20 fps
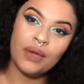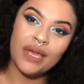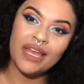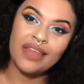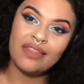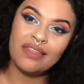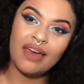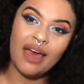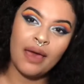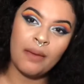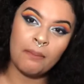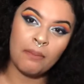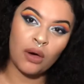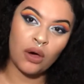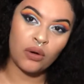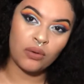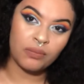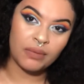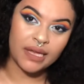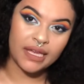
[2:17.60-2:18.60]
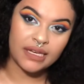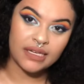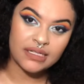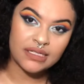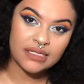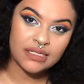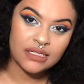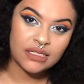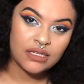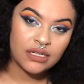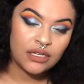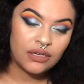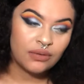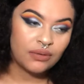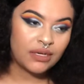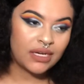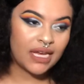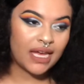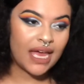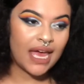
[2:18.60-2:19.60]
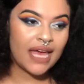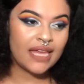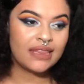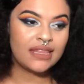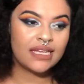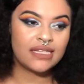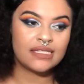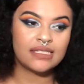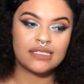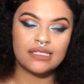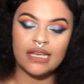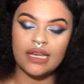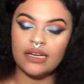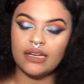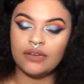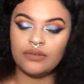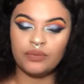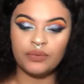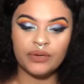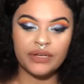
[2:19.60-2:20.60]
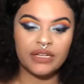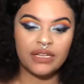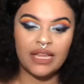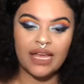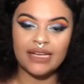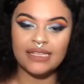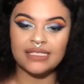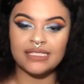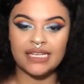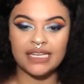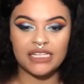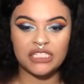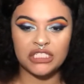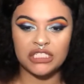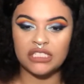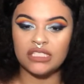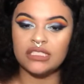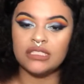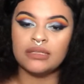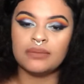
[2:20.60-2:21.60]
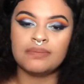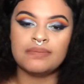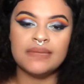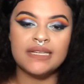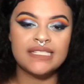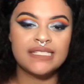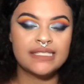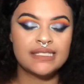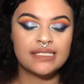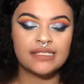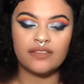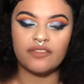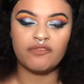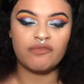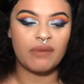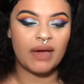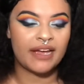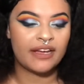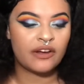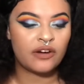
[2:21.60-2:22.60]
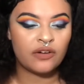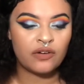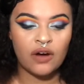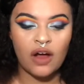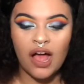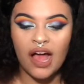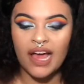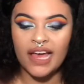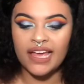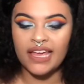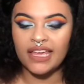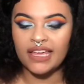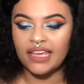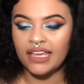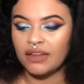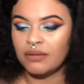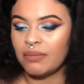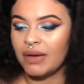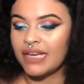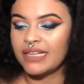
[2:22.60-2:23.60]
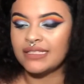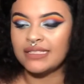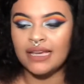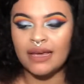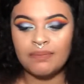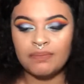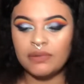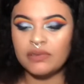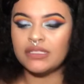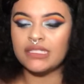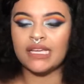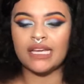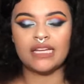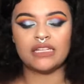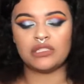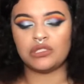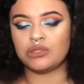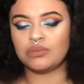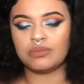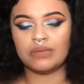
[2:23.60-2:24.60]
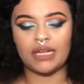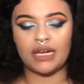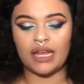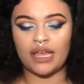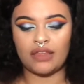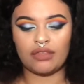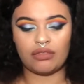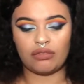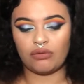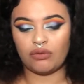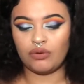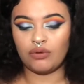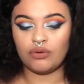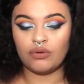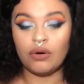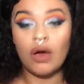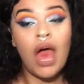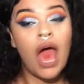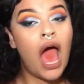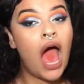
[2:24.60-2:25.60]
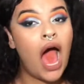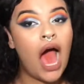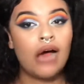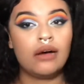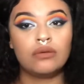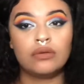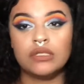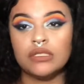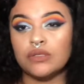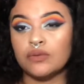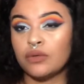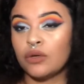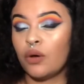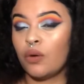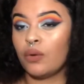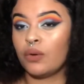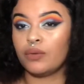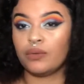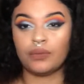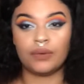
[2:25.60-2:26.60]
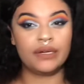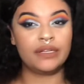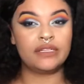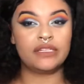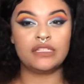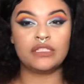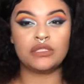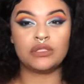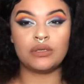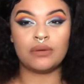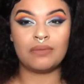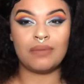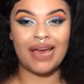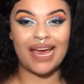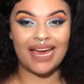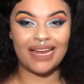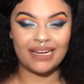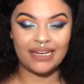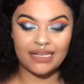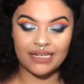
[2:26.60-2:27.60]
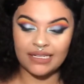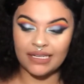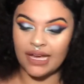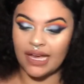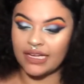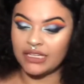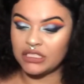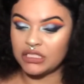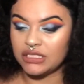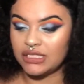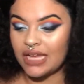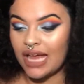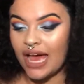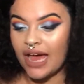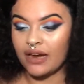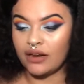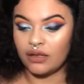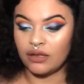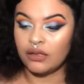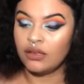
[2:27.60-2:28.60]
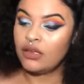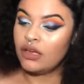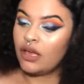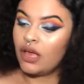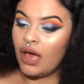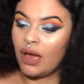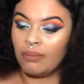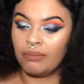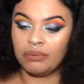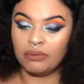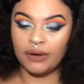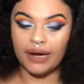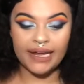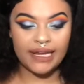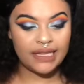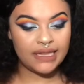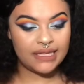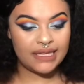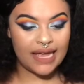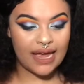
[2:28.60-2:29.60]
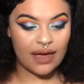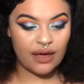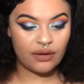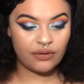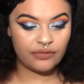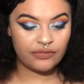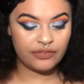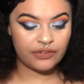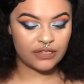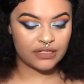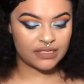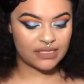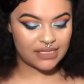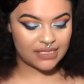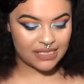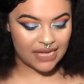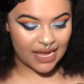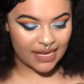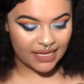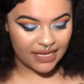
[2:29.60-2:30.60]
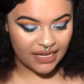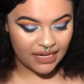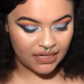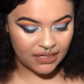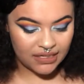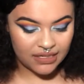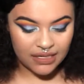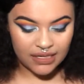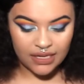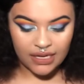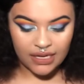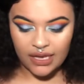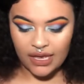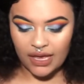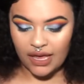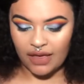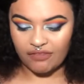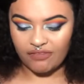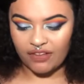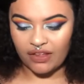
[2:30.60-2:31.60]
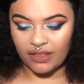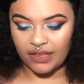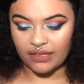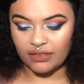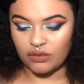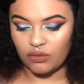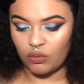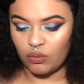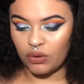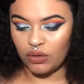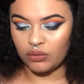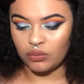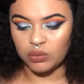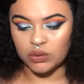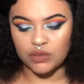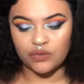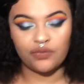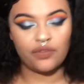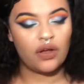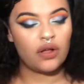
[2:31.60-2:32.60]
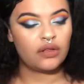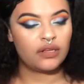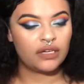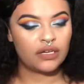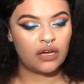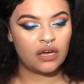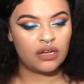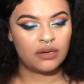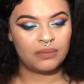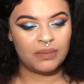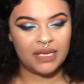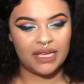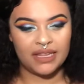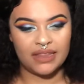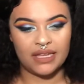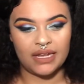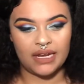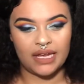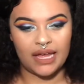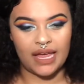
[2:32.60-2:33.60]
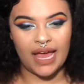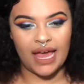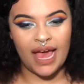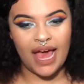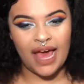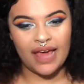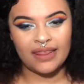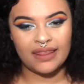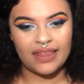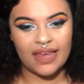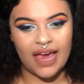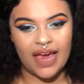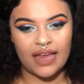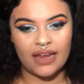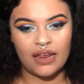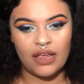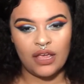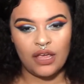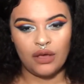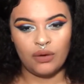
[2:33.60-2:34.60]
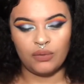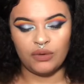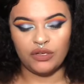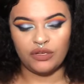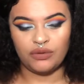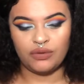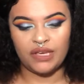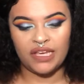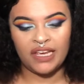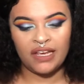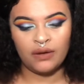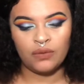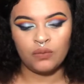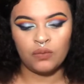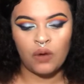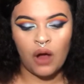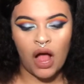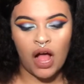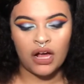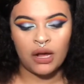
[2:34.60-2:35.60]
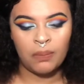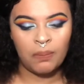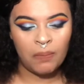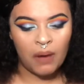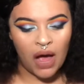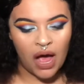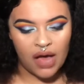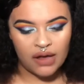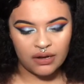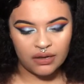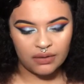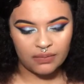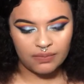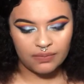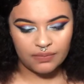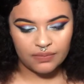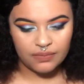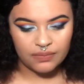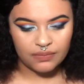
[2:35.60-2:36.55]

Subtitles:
in that moment, when I had that sudden realization in the midst of my crying and my temper tantrum that I threw, I was going really dramatic. I just had a breakdown for a second. I felt like the world was falling on me, and then I had that when you hit rock bottom,